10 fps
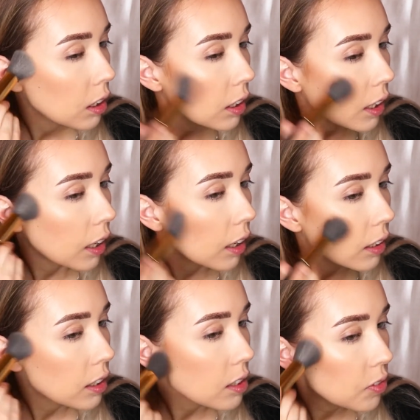Yeah,
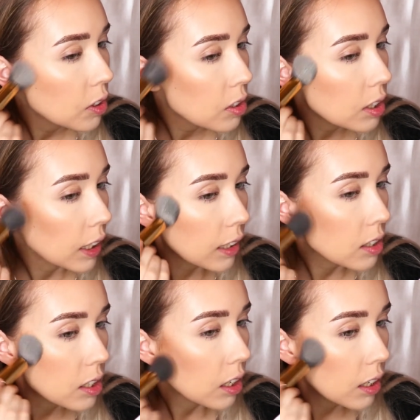this feels like
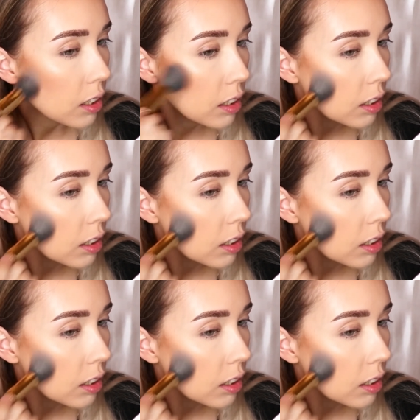it's not